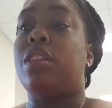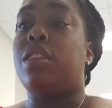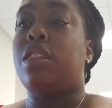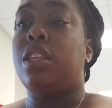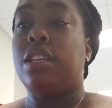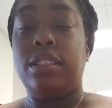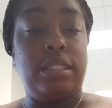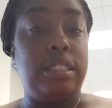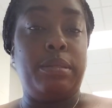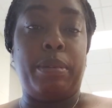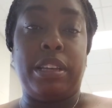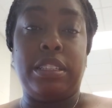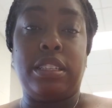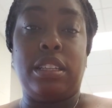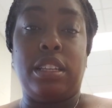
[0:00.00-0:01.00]
this is
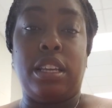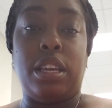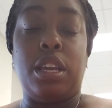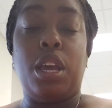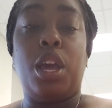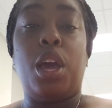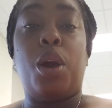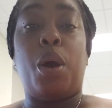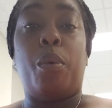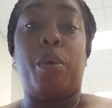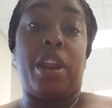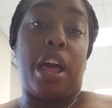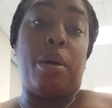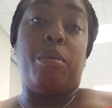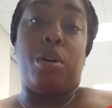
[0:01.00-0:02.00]
basically
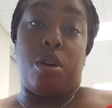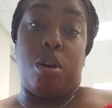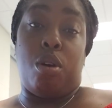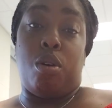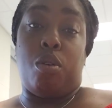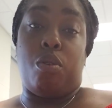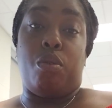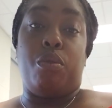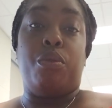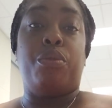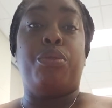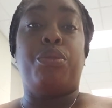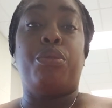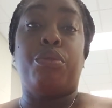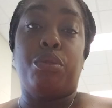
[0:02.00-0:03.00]
what I would call
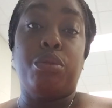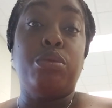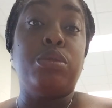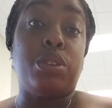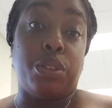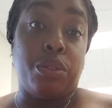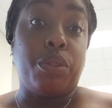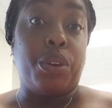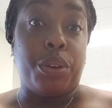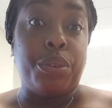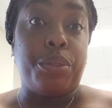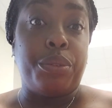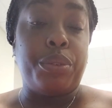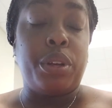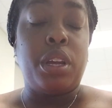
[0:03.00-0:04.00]
the rules of the
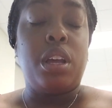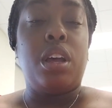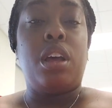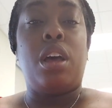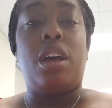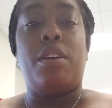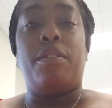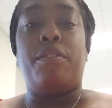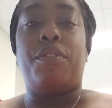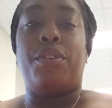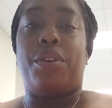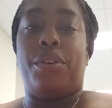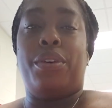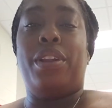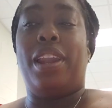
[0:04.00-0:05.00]
road
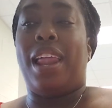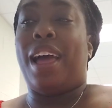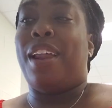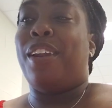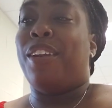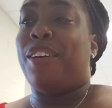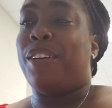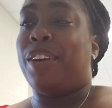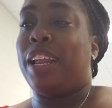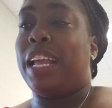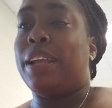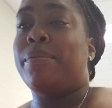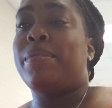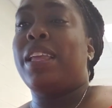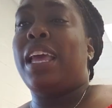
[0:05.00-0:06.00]
for online
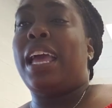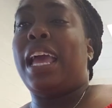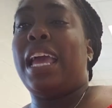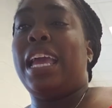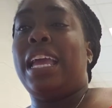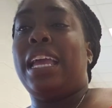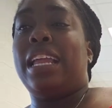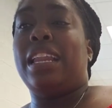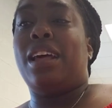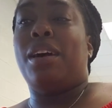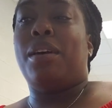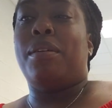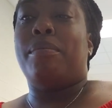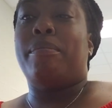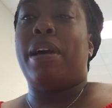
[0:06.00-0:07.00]
learning, and
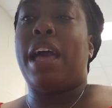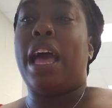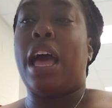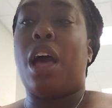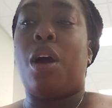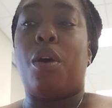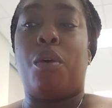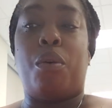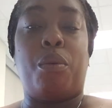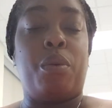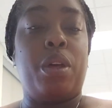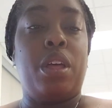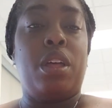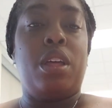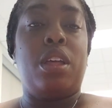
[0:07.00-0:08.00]
how
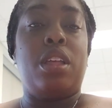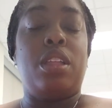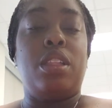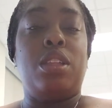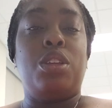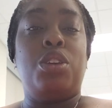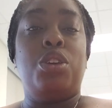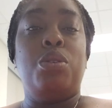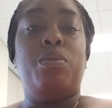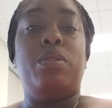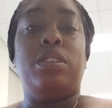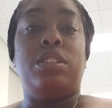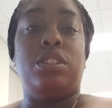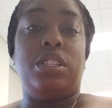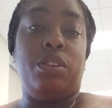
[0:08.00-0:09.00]
you
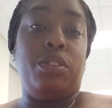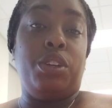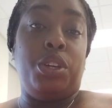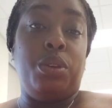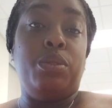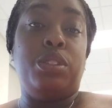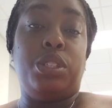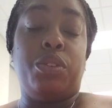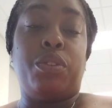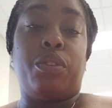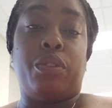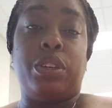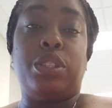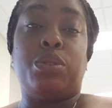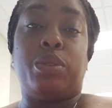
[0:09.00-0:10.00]
would use different
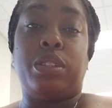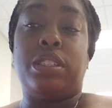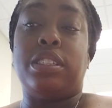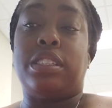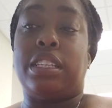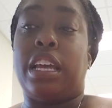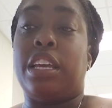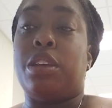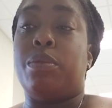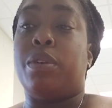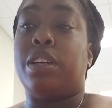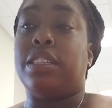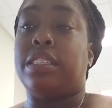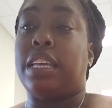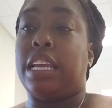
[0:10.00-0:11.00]
resources and how you would
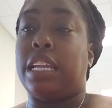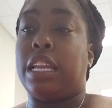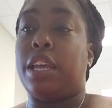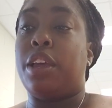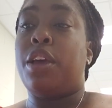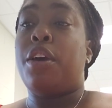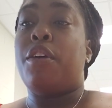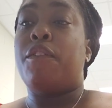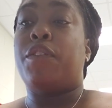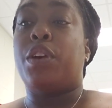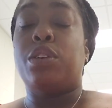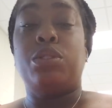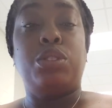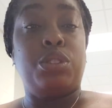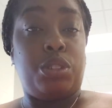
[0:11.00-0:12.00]
contain it.
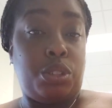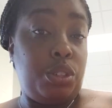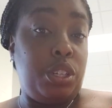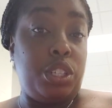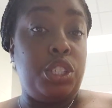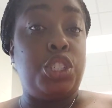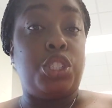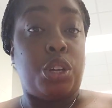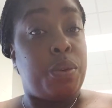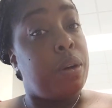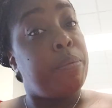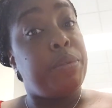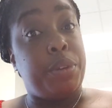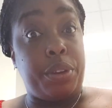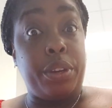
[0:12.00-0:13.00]
First, you're going to show
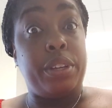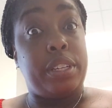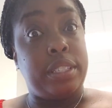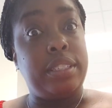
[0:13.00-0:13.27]
up and you're going to